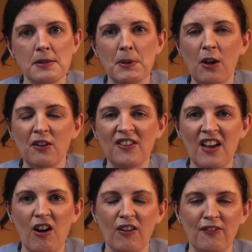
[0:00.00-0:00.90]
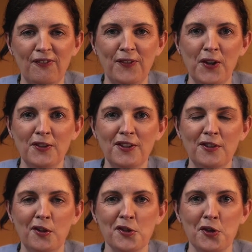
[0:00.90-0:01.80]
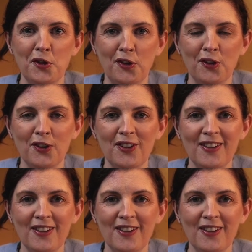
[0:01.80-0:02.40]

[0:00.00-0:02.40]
because they are founded on truth.